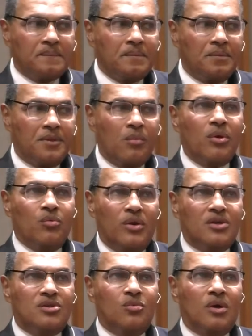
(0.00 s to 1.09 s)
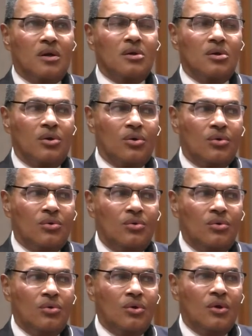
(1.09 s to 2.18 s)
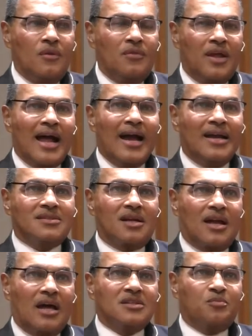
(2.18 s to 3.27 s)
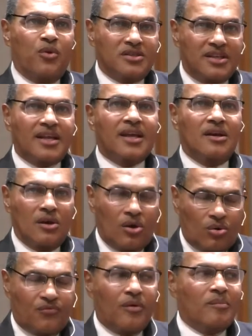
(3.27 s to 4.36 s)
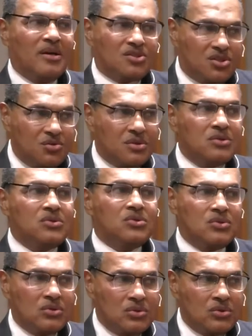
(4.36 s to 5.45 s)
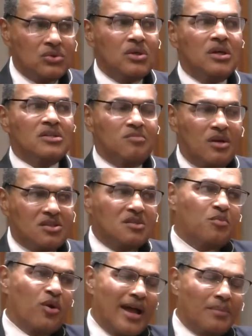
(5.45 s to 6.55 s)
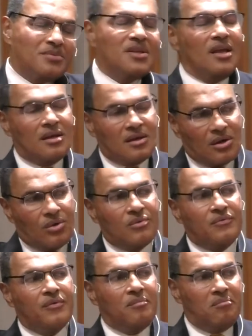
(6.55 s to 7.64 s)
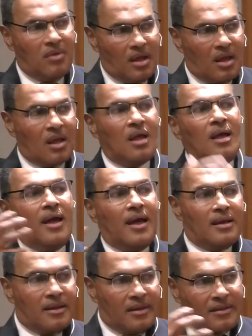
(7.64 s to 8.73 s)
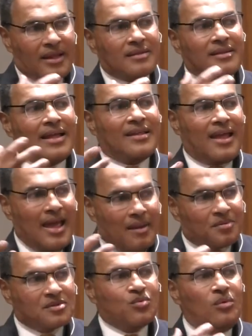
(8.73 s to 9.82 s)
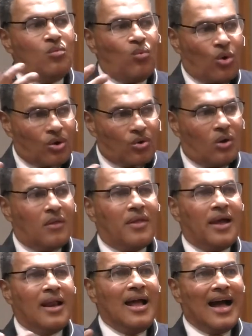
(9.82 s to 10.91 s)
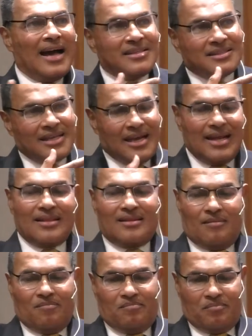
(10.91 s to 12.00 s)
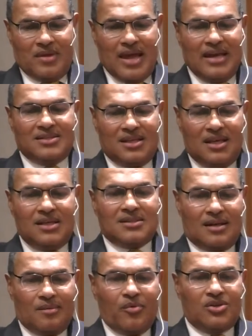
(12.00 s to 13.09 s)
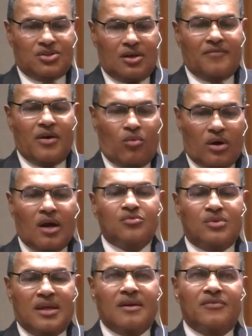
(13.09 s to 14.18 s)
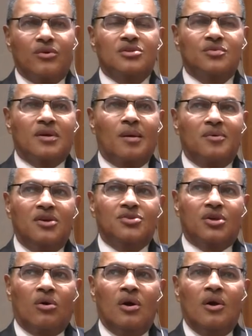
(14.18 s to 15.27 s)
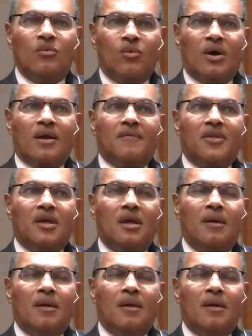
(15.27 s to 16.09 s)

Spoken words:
that we really do want to learn, that I, as a college president, can learn from my students as much as perhaps they can learn from me. And that campus, we work on that. I said at the ACE celebration of their 100th anniversary a couple years ago, one of the